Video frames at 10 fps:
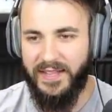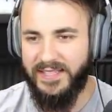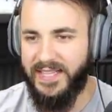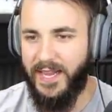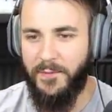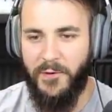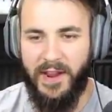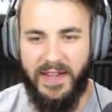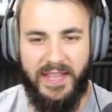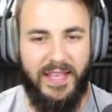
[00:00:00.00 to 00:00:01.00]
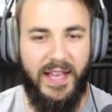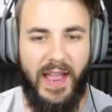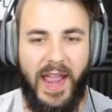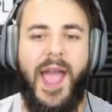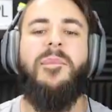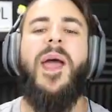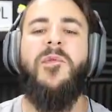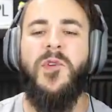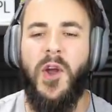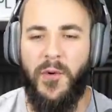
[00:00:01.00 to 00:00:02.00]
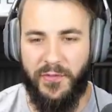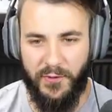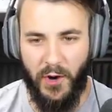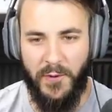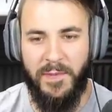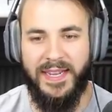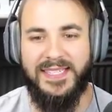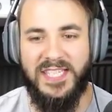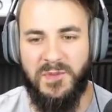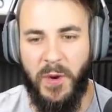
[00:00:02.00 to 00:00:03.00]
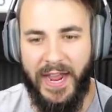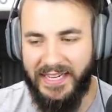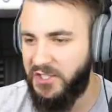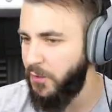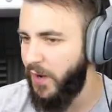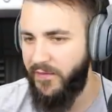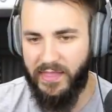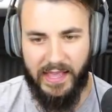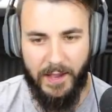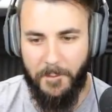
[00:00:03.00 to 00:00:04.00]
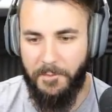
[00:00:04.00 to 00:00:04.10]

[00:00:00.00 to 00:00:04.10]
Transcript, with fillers: Let's get him around here and maybe we'll go and throw him next to Spiny 2 over there.